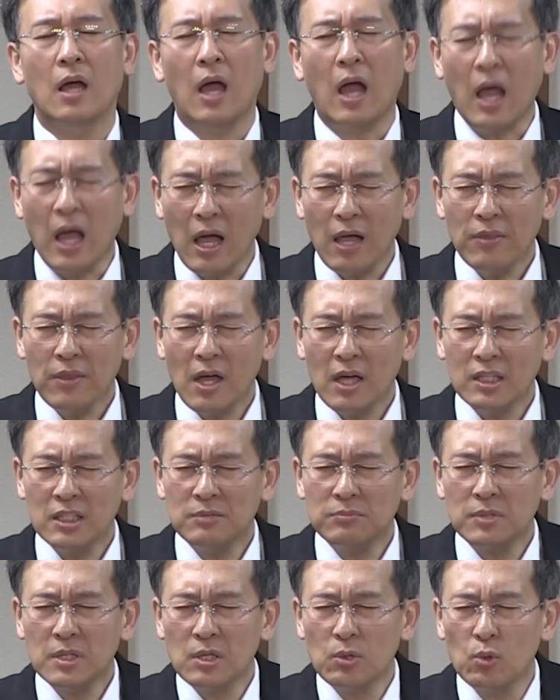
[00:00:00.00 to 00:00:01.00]
So we must
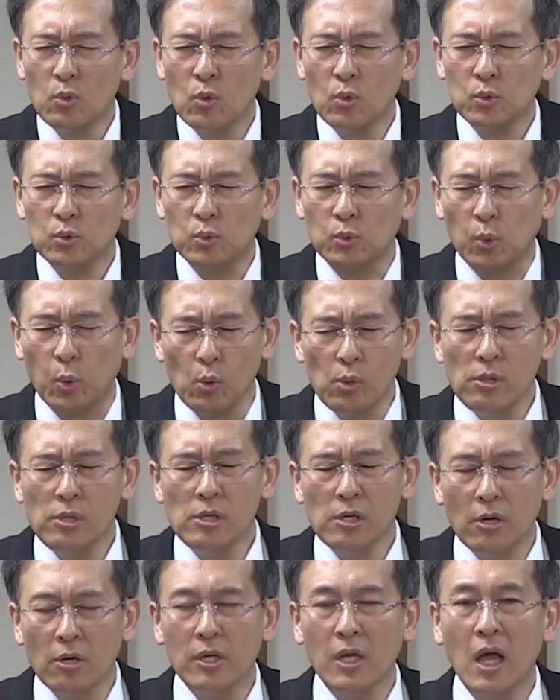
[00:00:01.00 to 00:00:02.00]
know everything
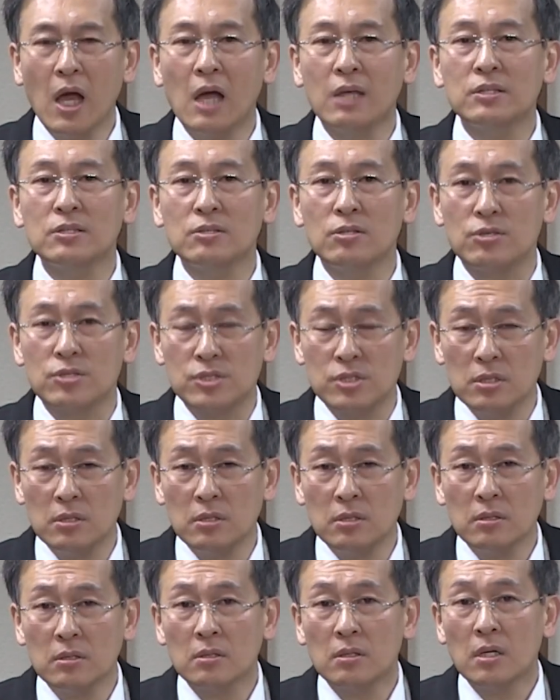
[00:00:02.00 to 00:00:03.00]
comes from God
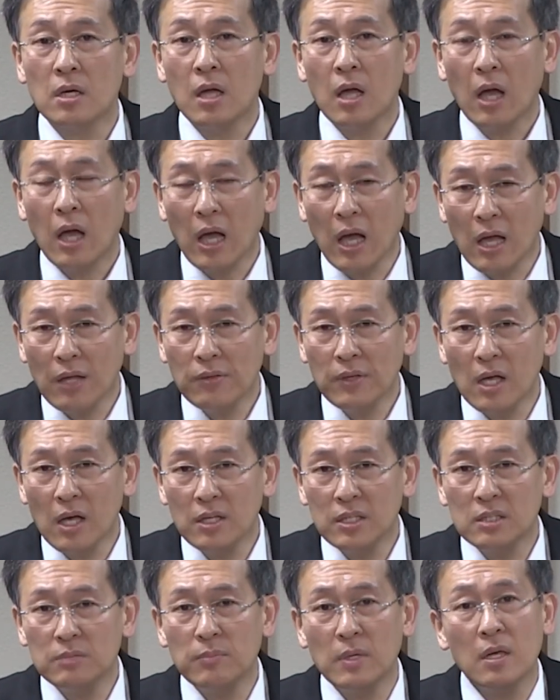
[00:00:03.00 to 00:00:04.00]
and everything goes
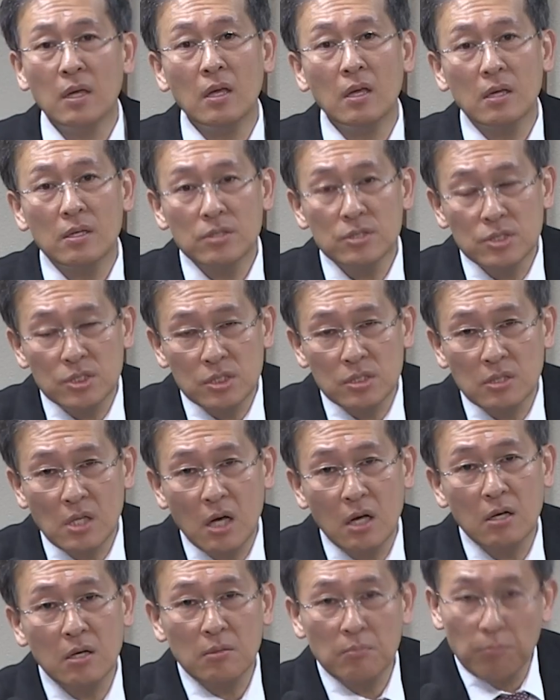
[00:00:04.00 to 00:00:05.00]
back to God.
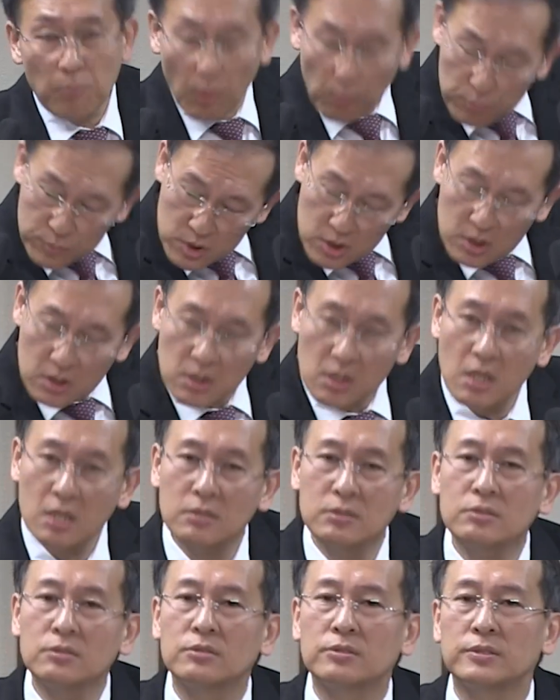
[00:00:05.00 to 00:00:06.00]
This is the
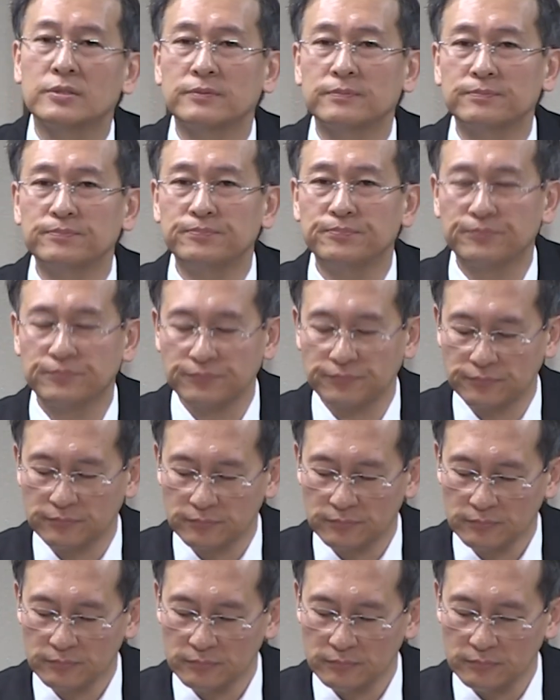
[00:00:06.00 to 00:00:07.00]
principle,
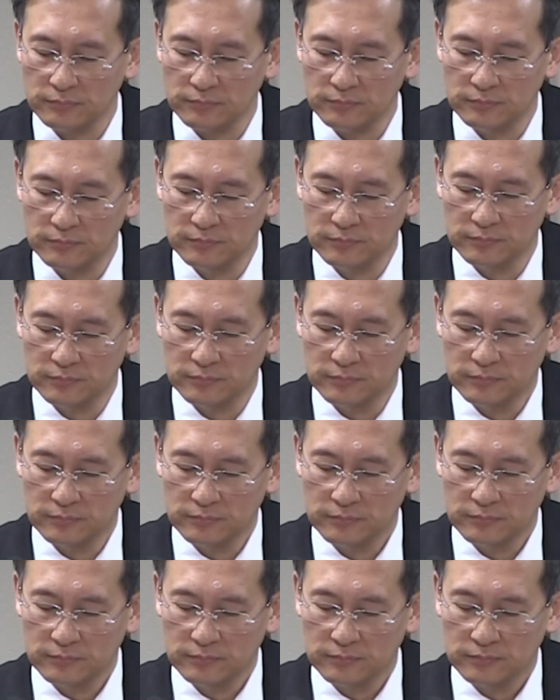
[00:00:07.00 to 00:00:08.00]
our rule of
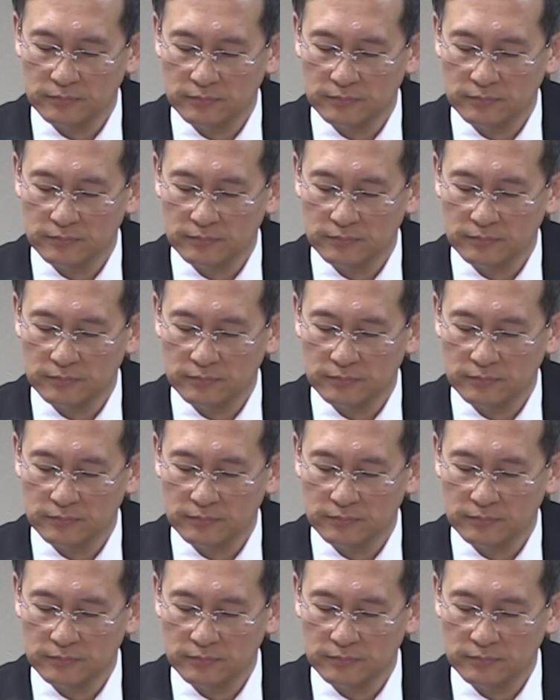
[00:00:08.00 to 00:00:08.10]
faith.